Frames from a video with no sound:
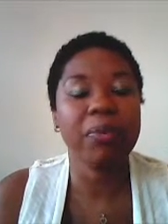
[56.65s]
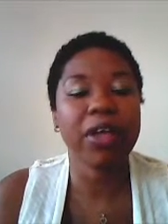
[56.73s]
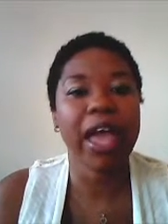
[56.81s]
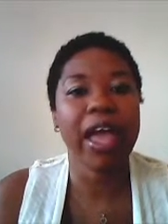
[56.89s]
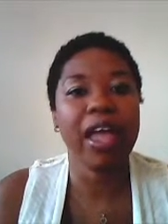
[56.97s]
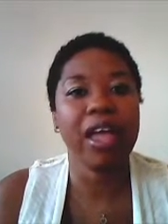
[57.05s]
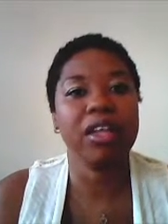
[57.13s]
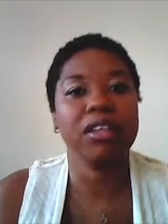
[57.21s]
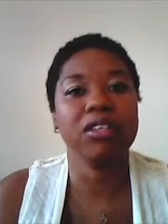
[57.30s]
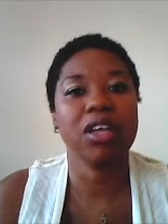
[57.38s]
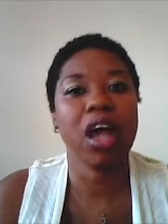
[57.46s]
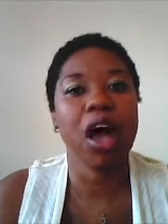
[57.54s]

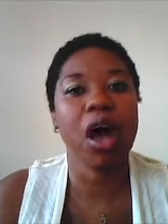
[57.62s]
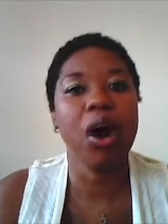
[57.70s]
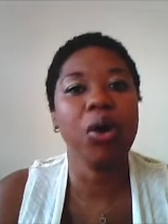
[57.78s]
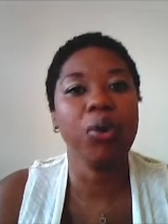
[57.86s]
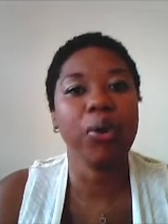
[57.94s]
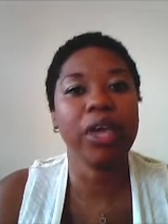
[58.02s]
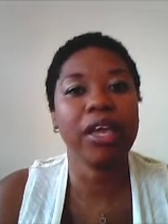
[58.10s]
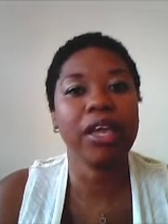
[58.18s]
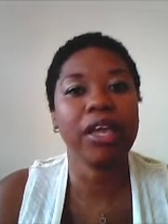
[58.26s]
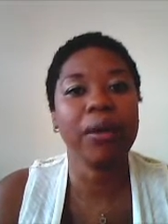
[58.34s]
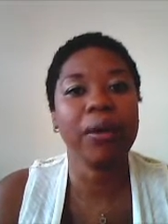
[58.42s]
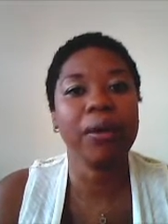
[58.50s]
and how it
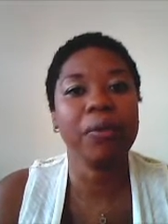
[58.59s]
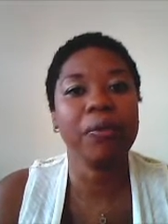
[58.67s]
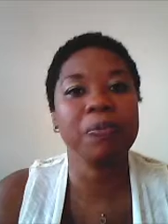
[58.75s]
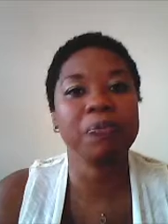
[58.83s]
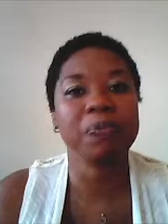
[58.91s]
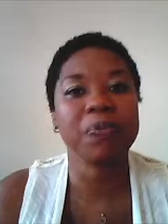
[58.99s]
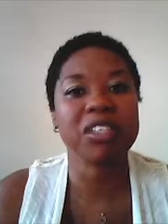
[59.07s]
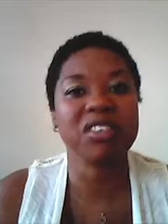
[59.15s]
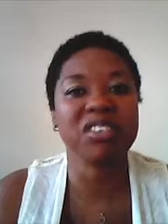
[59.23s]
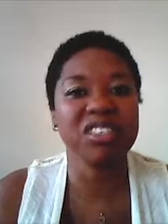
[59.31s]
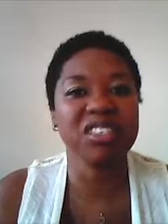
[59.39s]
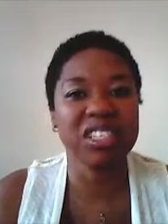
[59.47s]
um,
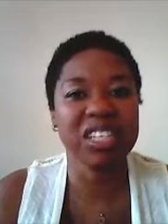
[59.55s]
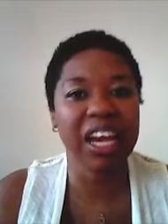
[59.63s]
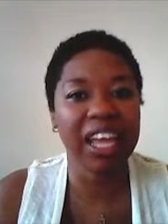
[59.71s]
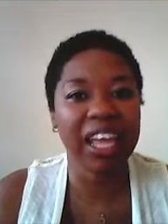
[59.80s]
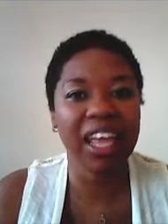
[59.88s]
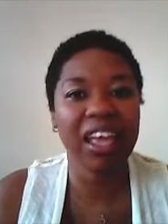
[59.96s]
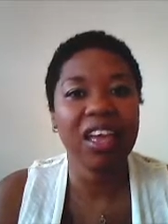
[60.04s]
there's a delay